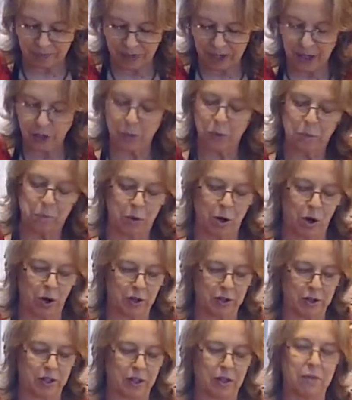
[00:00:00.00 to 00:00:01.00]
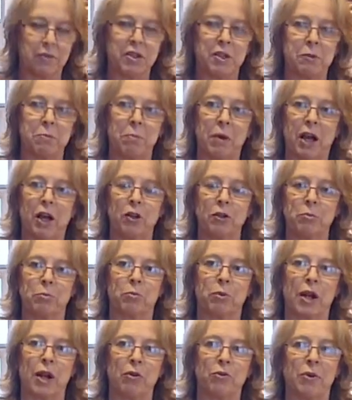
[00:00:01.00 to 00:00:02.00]
equal parts of spelt,
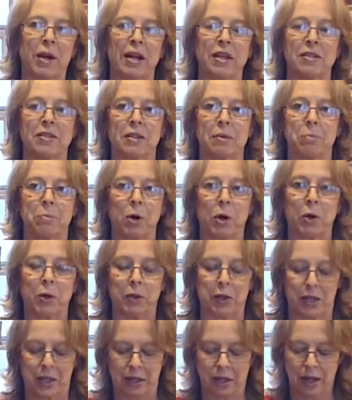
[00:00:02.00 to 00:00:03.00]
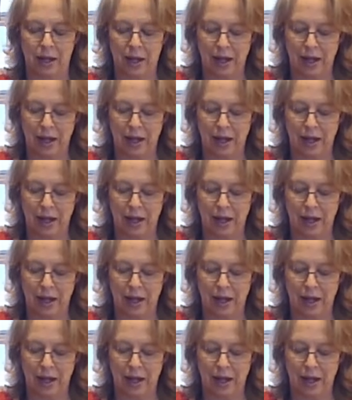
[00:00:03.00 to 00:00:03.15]
brown rice, and barley.